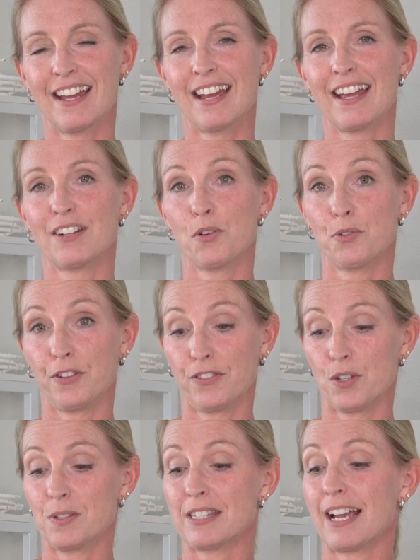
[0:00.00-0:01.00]
And hold a
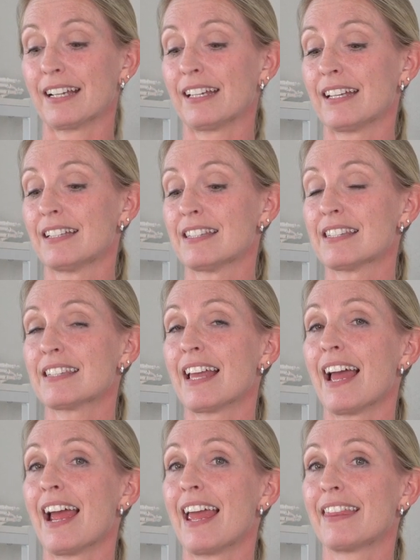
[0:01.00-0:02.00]
few seconds
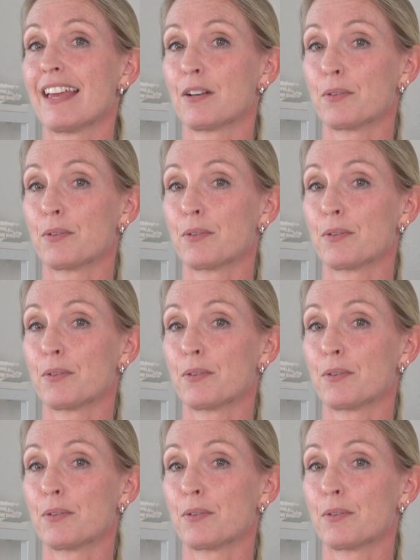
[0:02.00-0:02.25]
and then